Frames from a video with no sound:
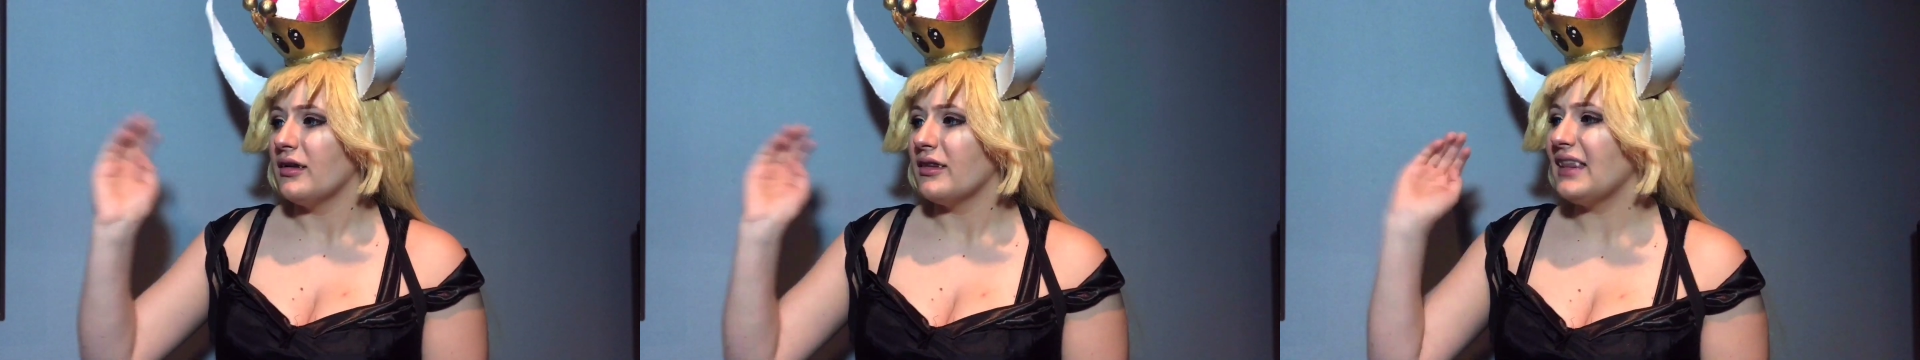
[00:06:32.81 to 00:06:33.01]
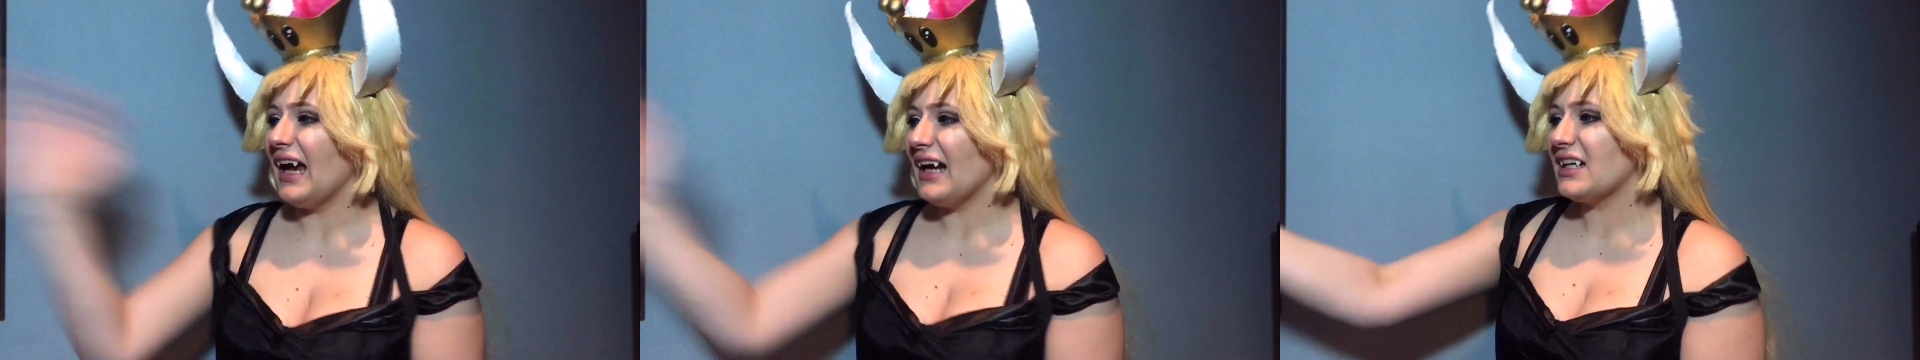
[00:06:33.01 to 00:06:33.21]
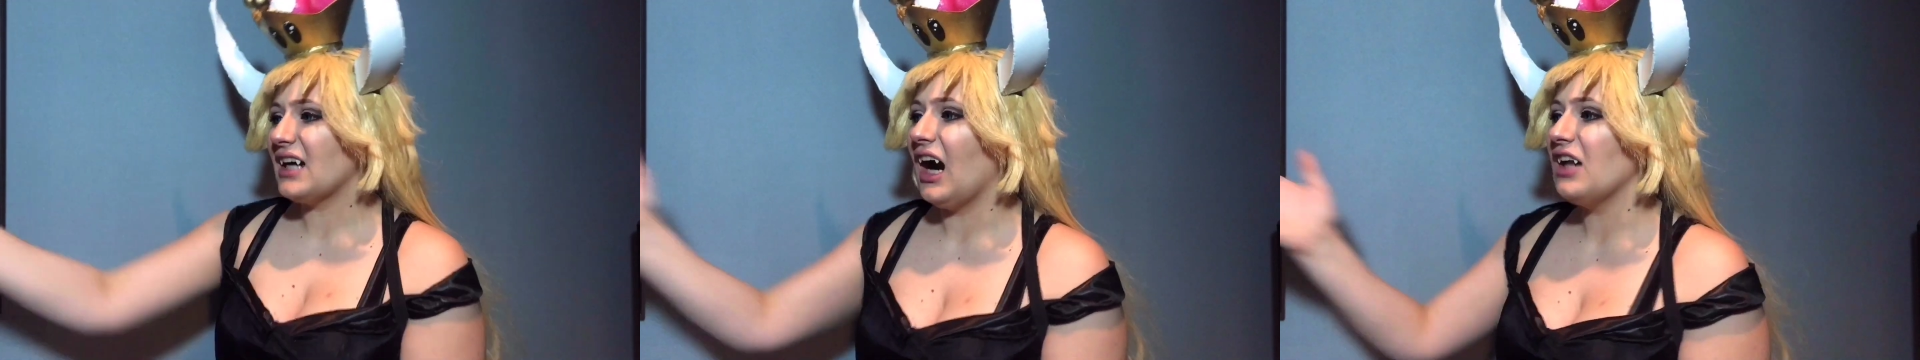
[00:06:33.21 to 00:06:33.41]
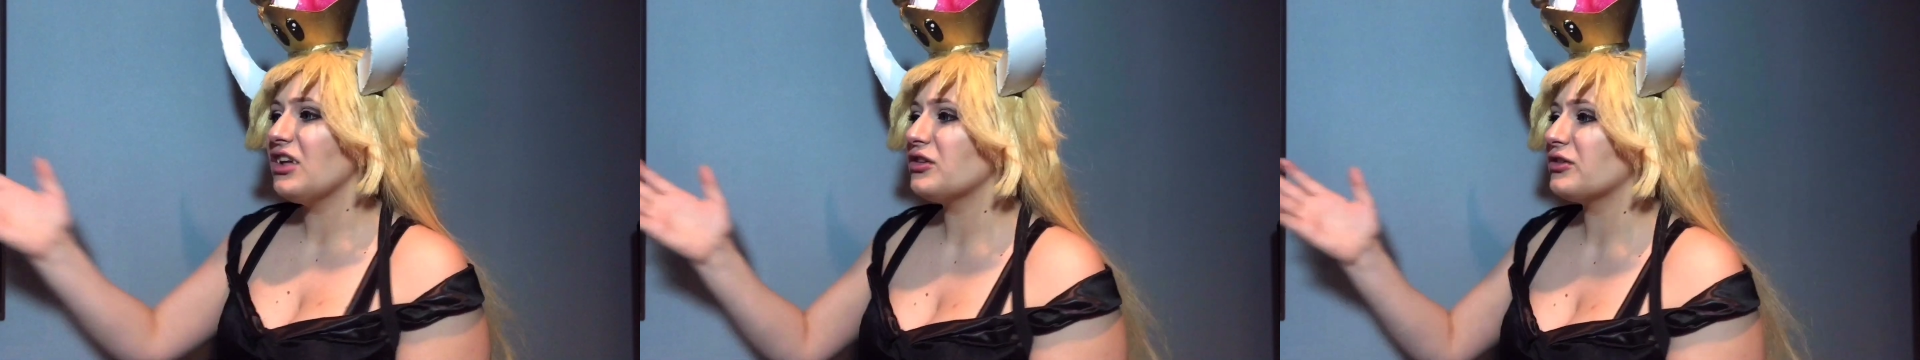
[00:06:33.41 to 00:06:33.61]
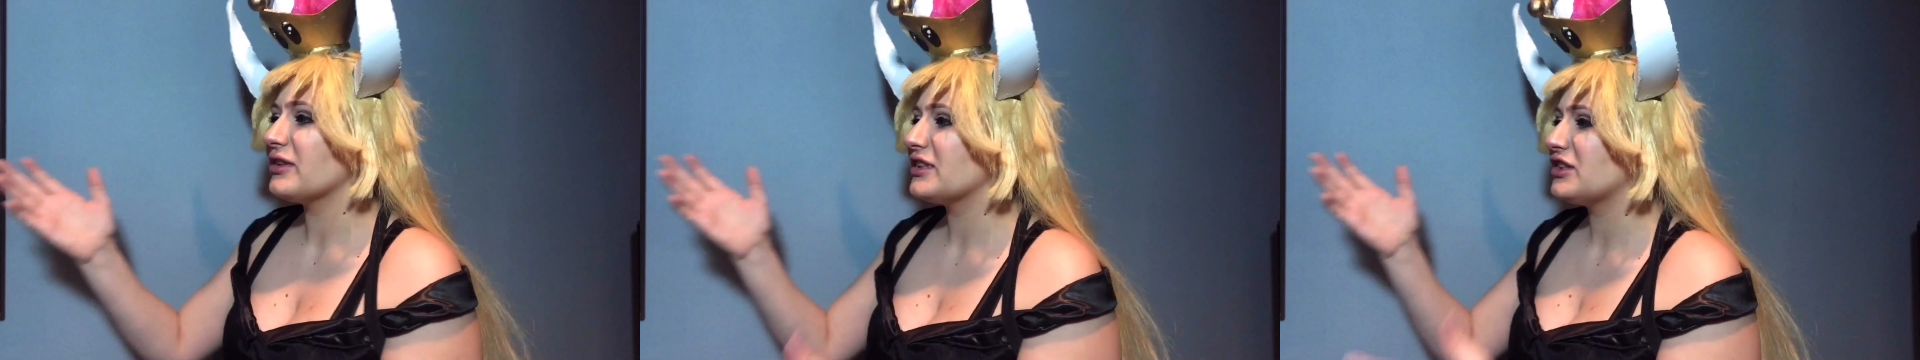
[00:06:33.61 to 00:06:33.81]
that
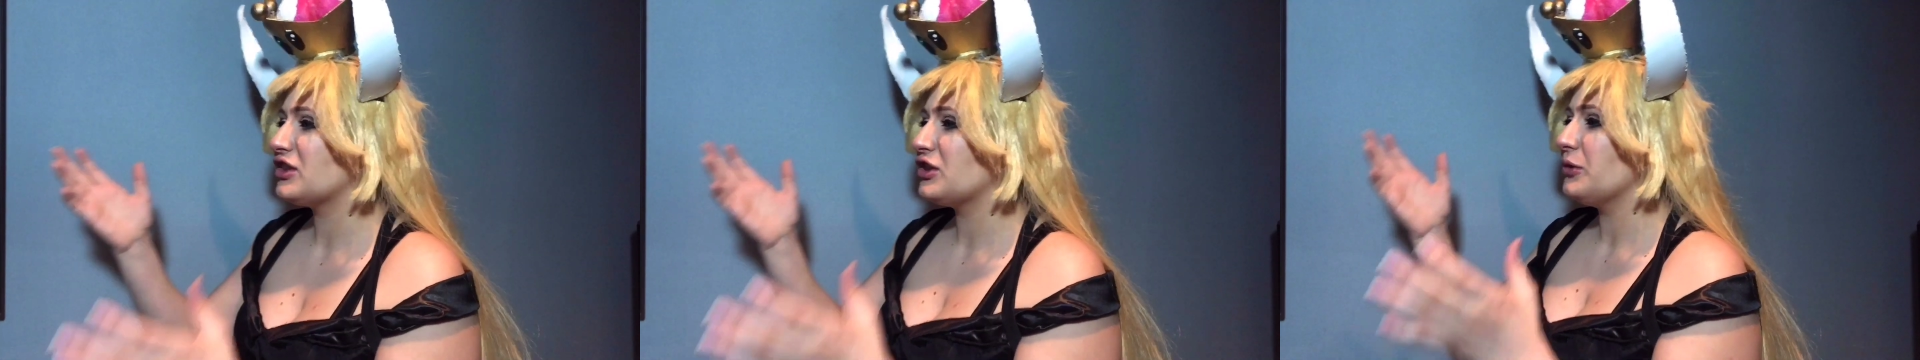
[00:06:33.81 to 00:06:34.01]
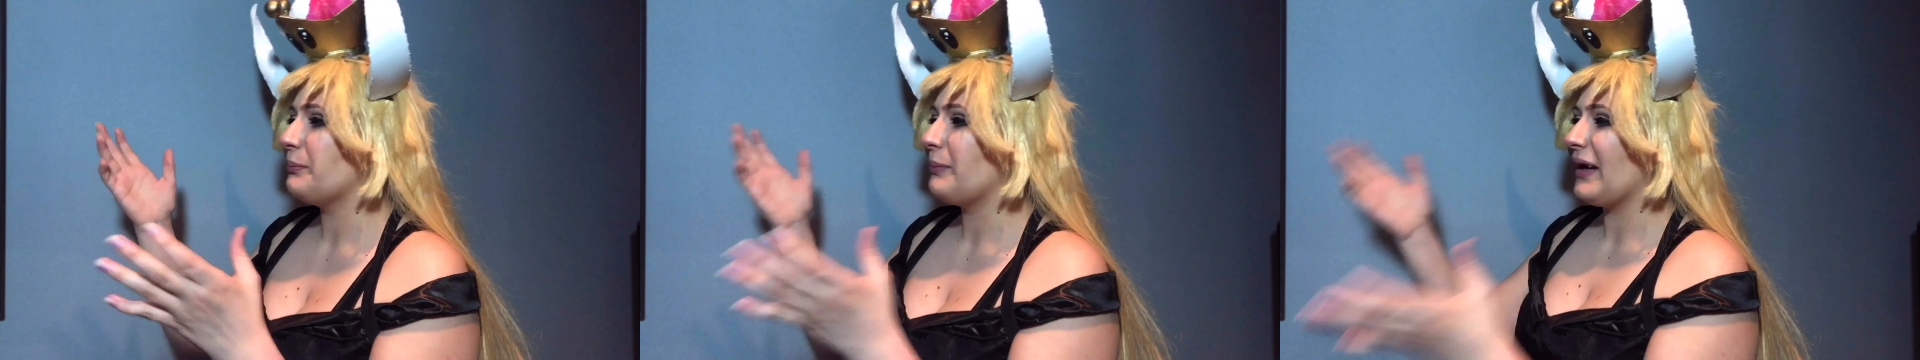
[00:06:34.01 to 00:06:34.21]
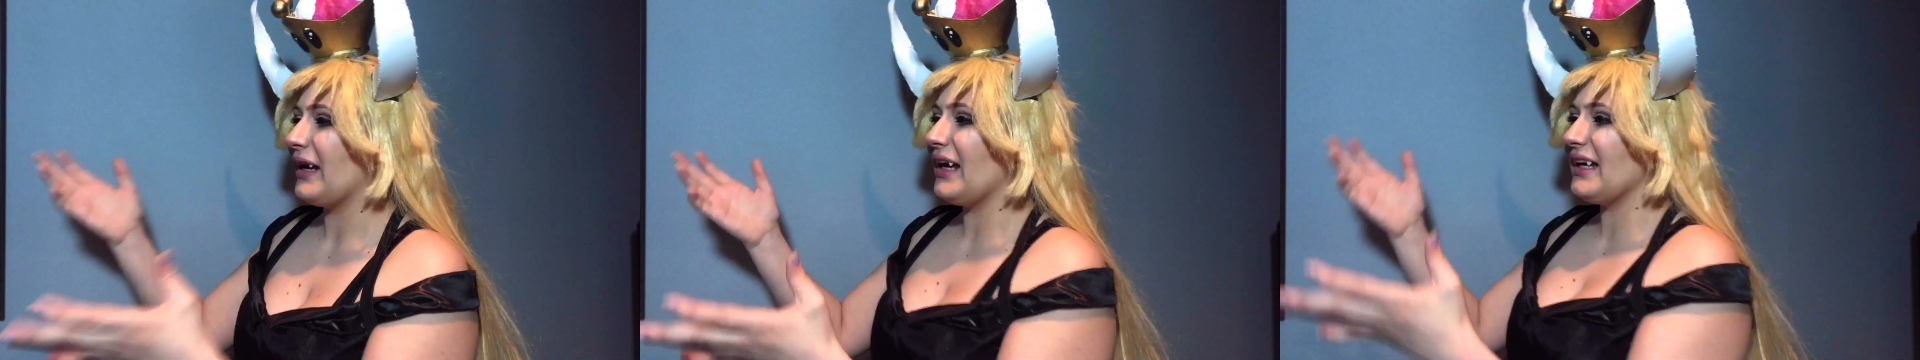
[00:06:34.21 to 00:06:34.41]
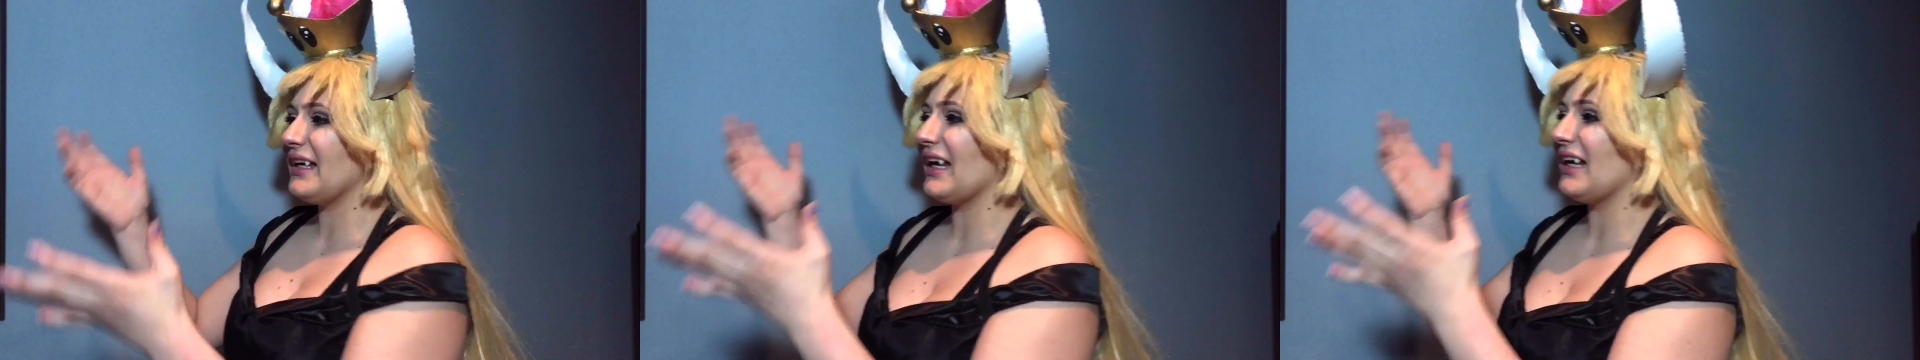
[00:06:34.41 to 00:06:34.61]
color is too pink